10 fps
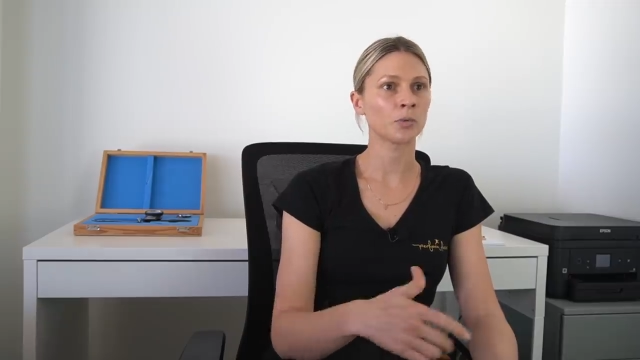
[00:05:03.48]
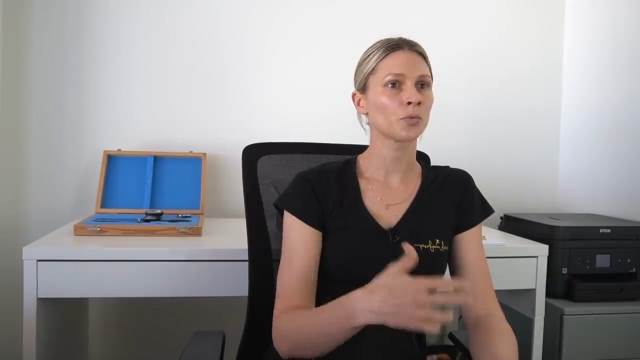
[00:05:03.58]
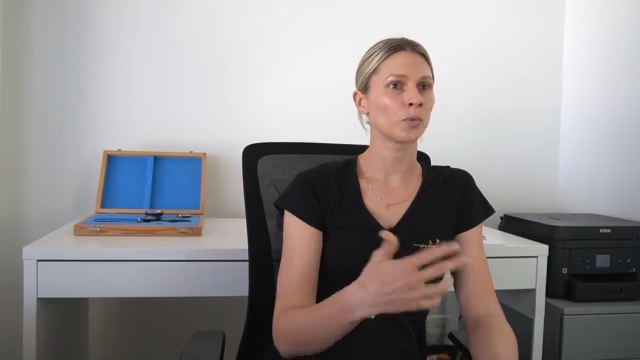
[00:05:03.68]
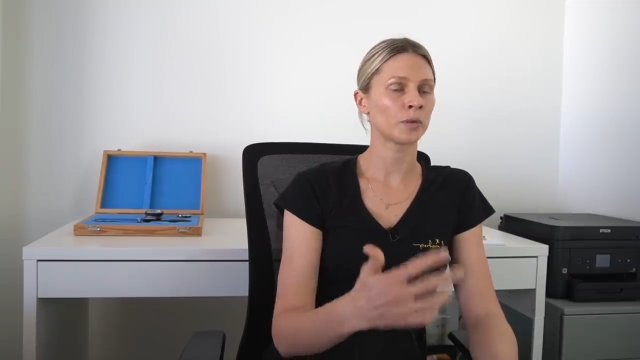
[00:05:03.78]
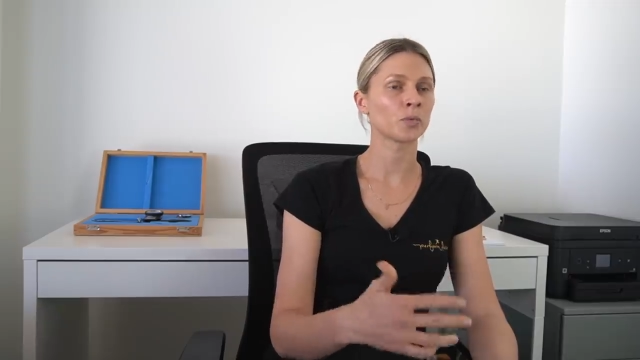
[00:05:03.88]
It mm.
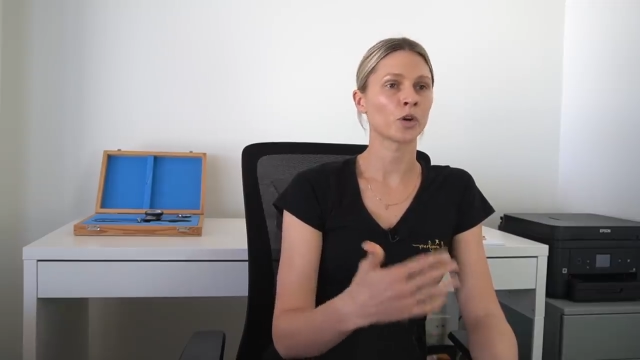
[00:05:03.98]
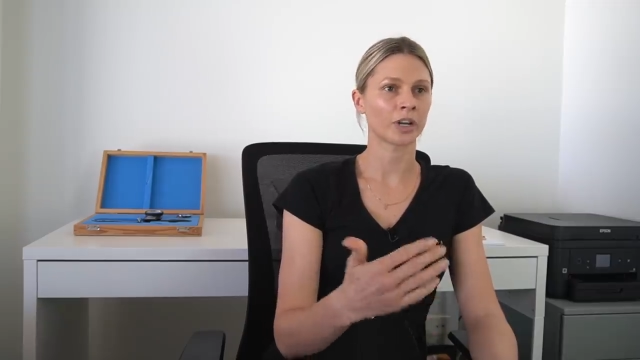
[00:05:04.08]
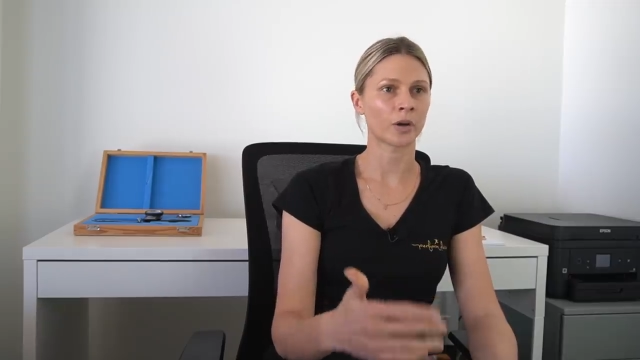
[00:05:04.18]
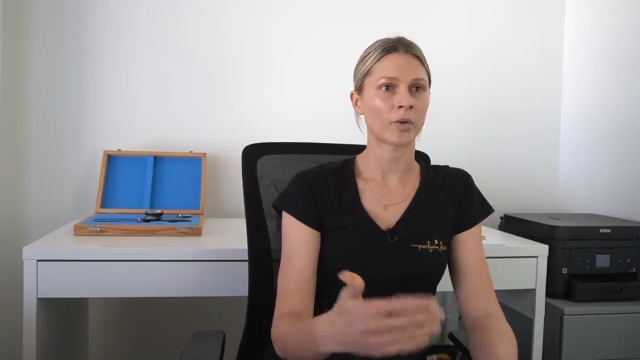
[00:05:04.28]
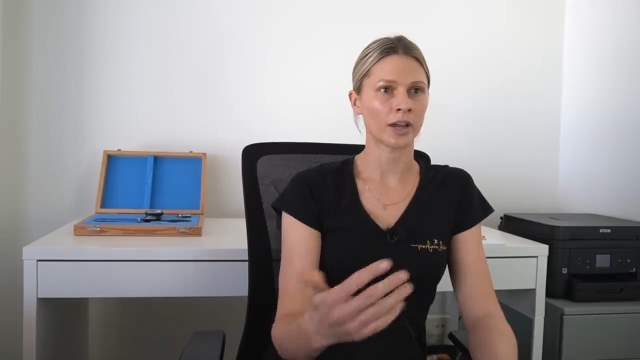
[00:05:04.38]
would, we would
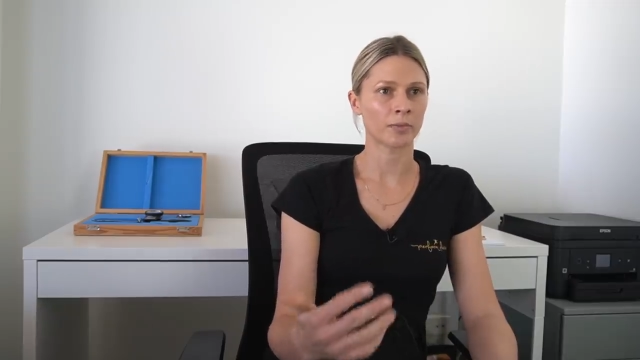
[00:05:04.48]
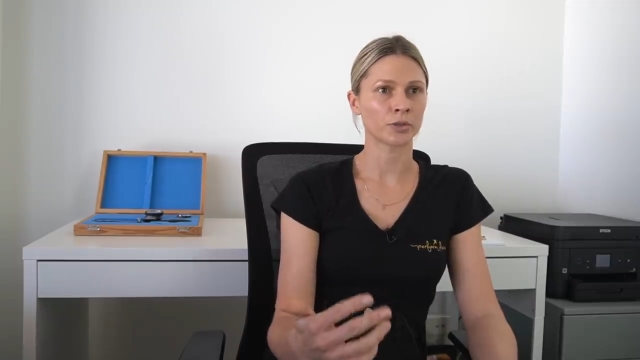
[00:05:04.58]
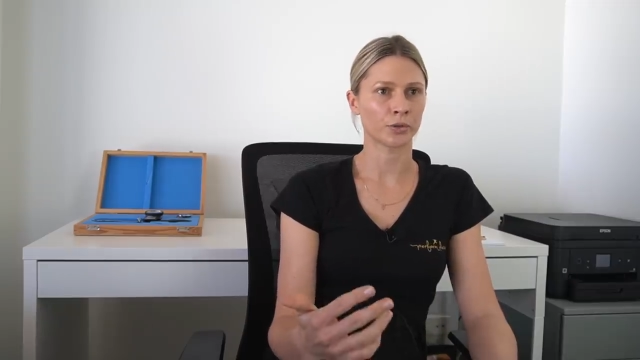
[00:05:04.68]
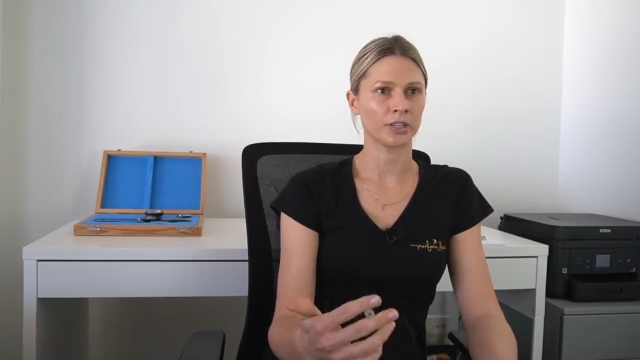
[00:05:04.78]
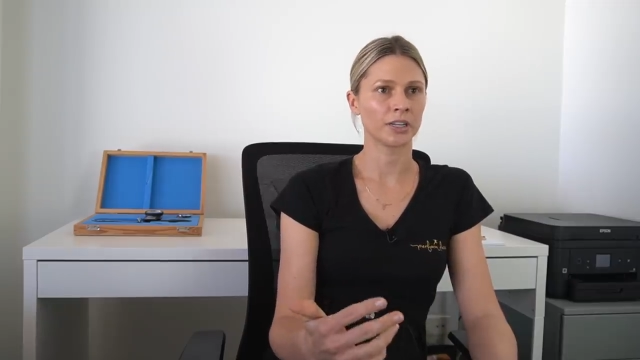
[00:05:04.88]
work our way
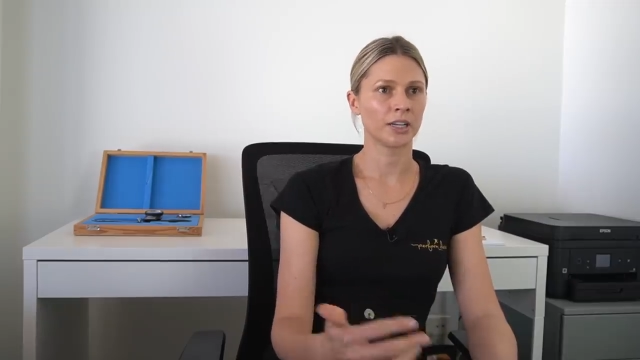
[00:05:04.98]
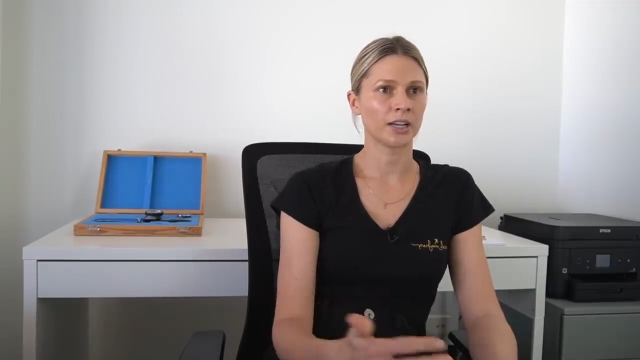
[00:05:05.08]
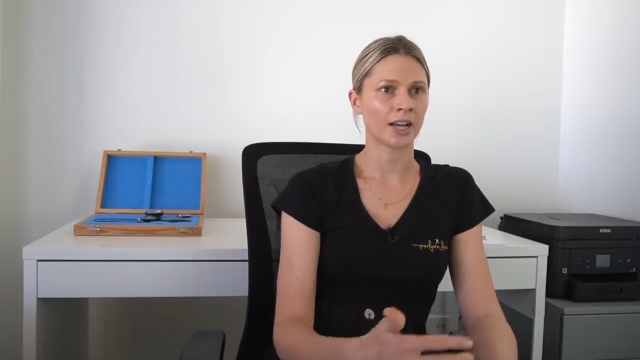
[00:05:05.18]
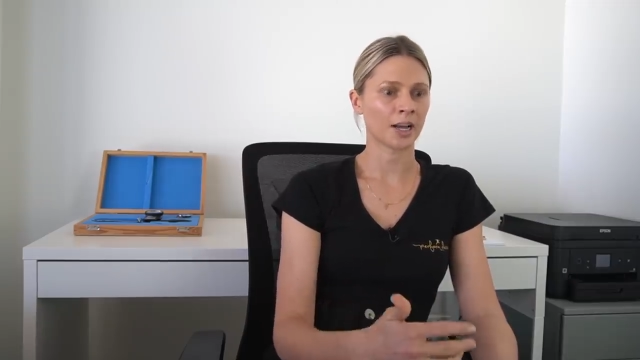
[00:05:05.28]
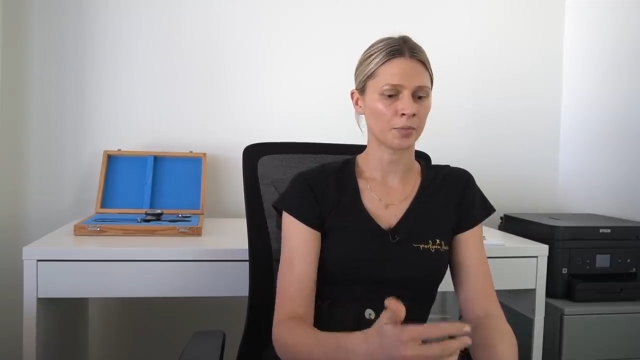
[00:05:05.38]
up to it.
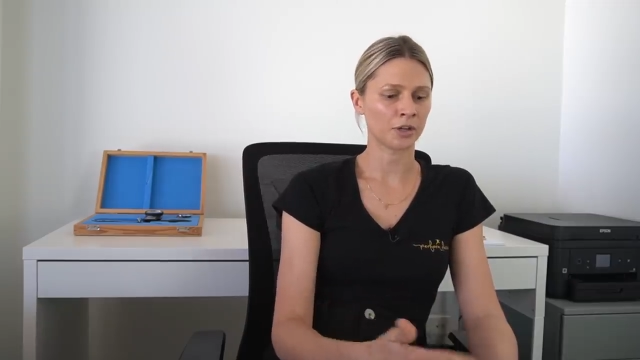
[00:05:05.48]
Um,